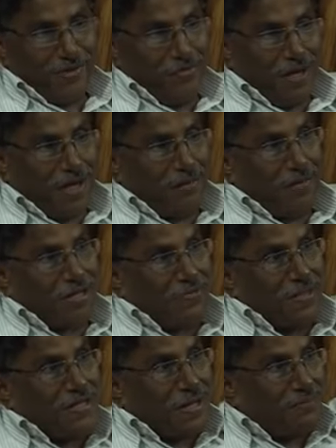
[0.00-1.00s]
There must
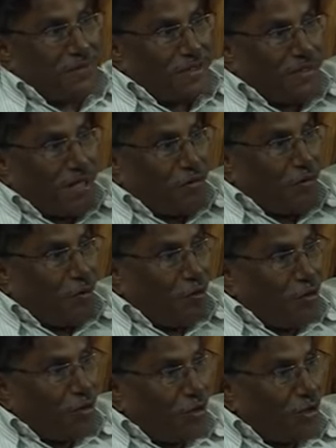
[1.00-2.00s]
be something that
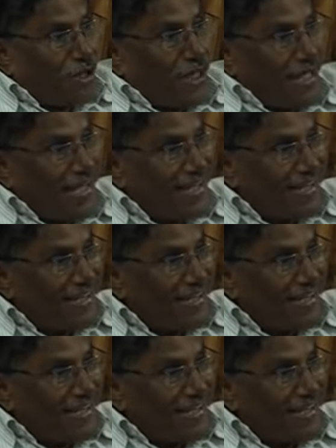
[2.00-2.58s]
hold all the